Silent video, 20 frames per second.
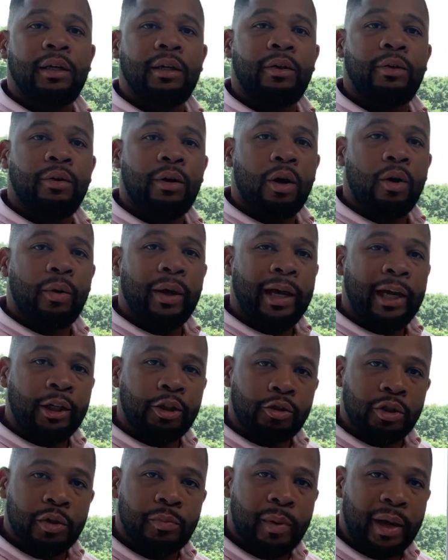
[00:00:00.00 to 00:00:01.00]
you know,
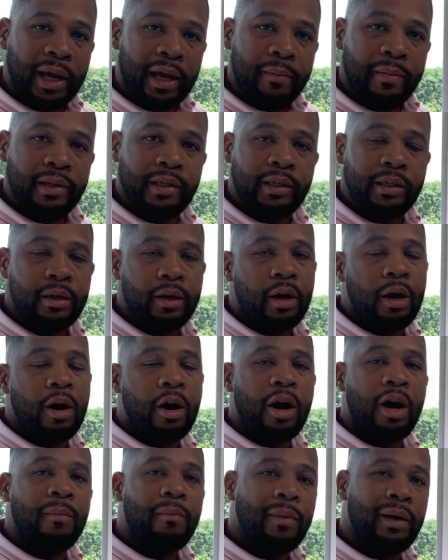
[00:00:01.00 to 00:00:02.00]
interest payments to the
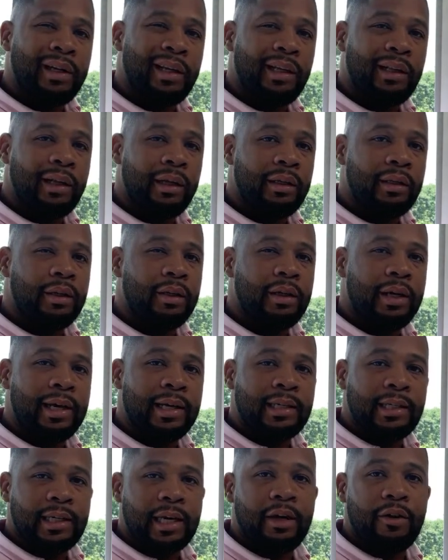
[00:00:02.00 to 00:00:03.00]
hard money lender,
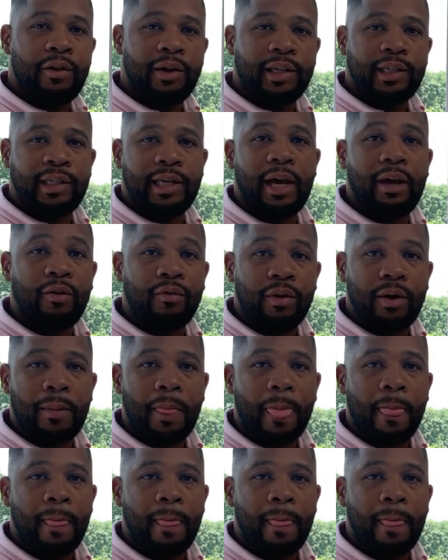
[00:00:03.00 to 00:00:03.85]
et cetera, et cetera.